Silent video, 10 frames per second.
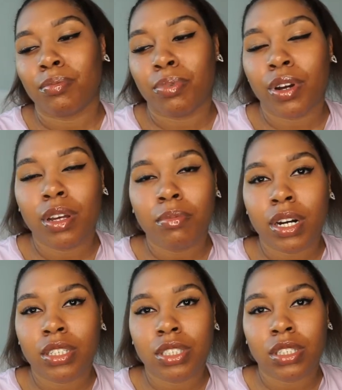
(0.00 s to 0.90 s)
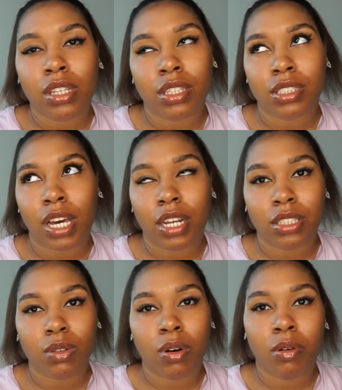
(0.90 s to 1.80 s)
Pretty much the
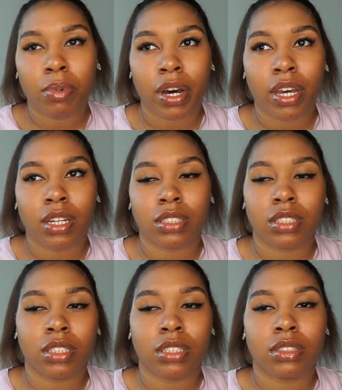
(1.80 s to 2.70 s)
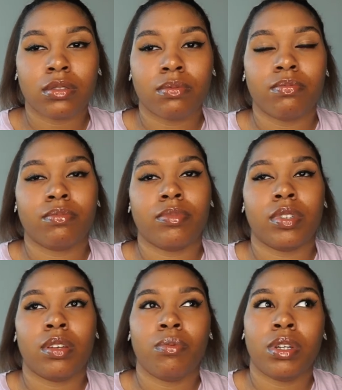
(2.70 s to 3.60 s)
status quo bias is
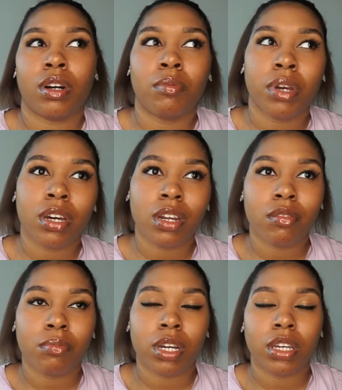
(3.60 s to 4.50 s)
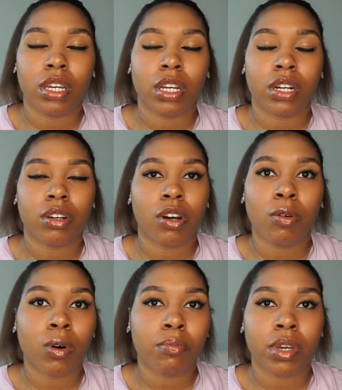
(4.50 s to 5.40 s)
we don't make enough money here. No
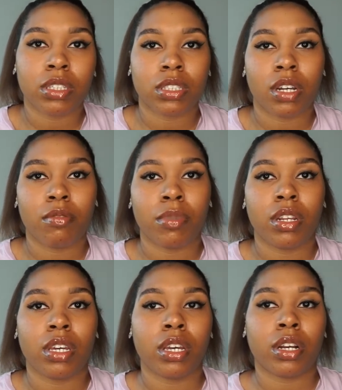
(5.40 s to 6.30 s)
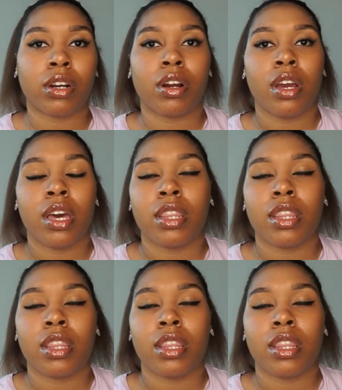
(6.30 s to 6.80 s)
one makes enough money here.